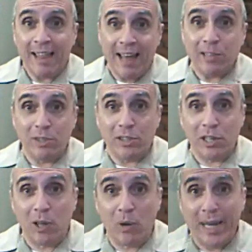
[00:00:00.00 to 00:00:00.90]
that's what
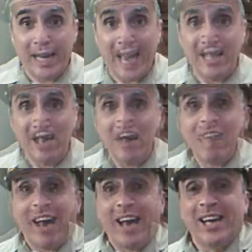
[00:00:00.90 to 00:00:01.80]
you're doing, kids.
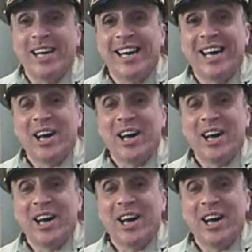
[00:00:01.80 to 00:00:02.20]
All right.